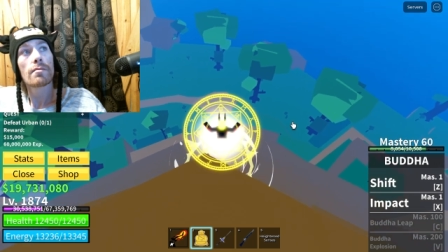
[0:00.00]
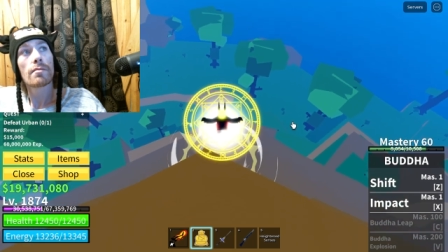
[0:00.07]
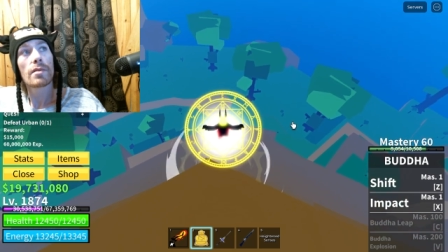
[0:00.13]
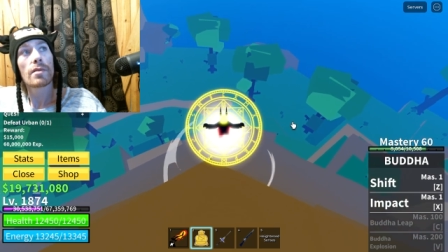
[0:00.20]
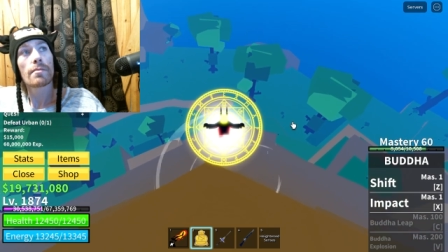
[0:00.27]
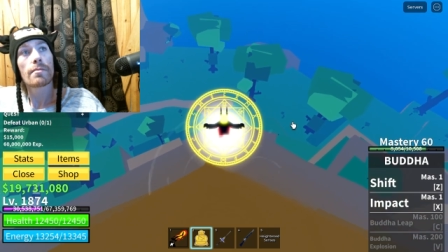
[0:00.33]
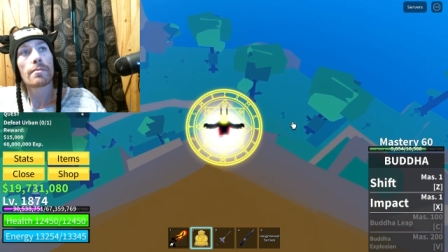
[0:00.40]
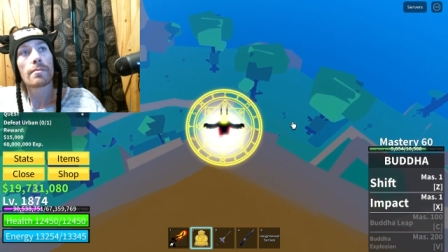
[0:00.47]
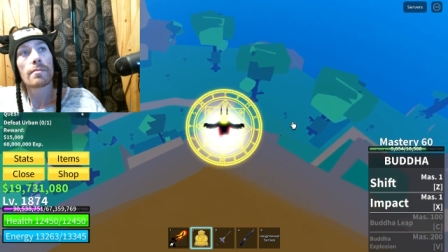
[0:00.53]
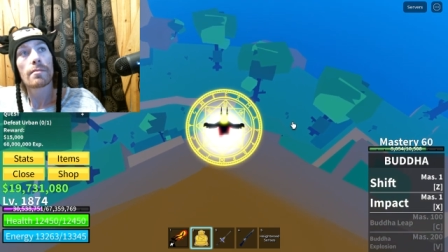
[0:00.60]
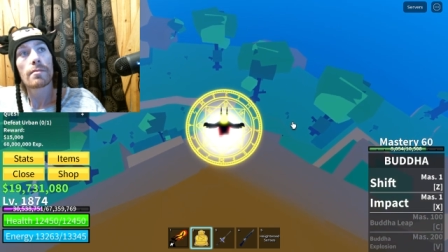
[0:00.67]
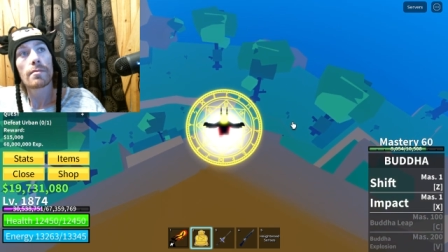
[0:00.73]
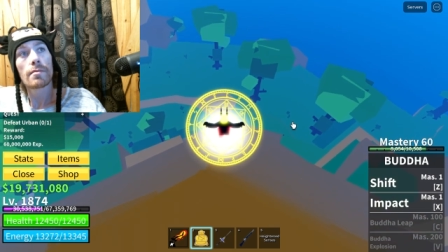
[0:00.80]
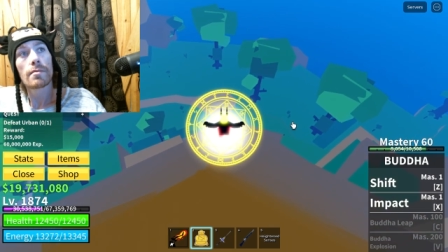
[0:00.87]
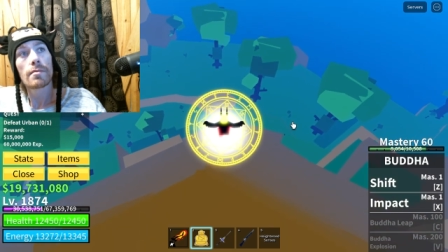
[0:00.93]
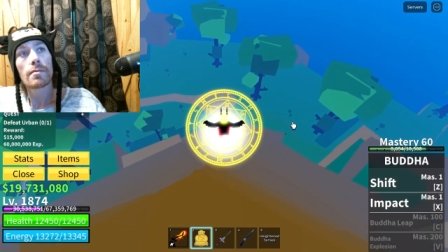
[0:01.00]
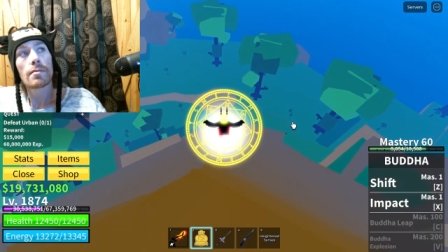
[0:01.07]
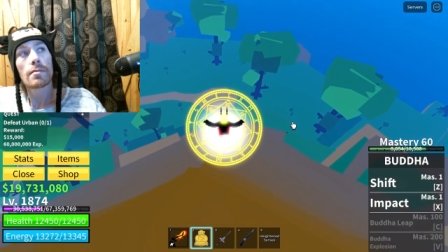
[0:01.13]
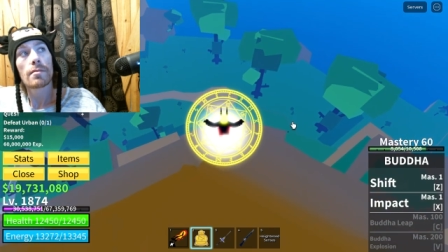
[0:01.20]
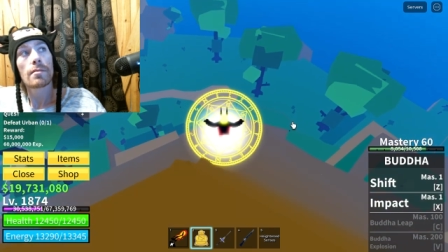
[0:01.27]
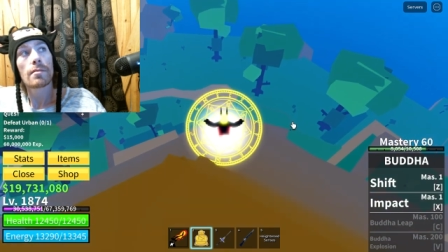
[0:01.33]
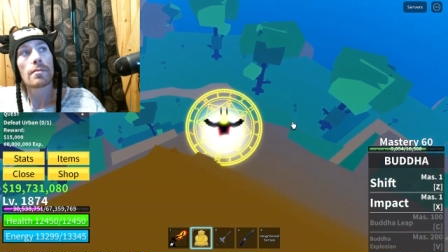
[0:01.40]
Boop.
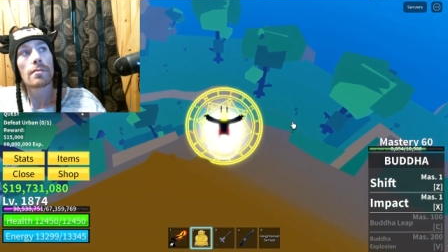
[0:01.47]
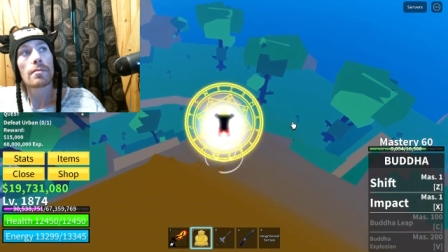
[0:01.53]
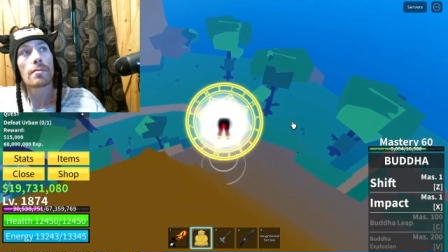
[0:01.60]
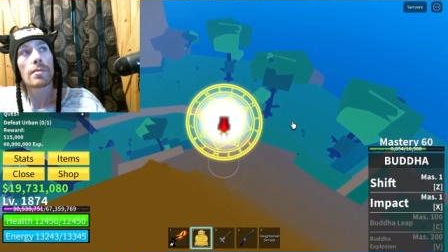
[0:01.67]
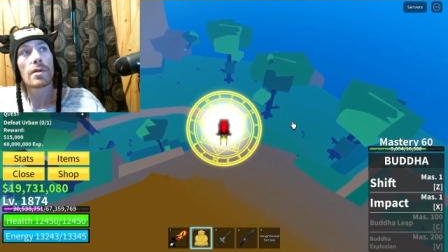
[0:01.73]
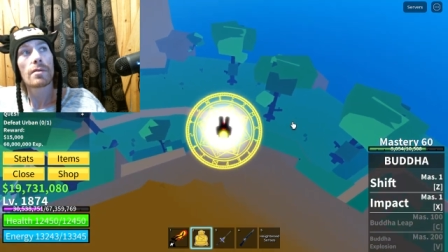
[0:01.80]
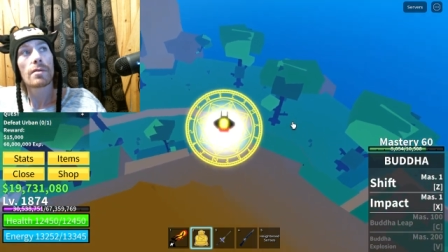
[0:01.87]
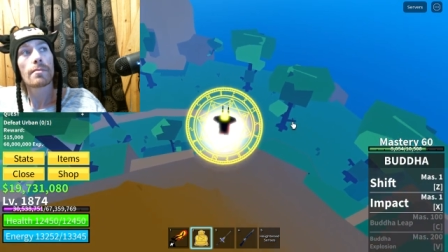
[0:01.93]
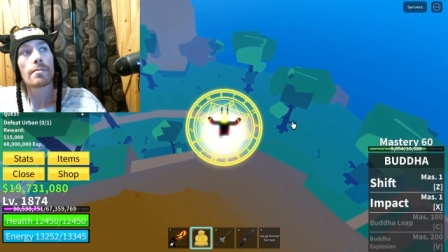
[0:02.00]
Boop.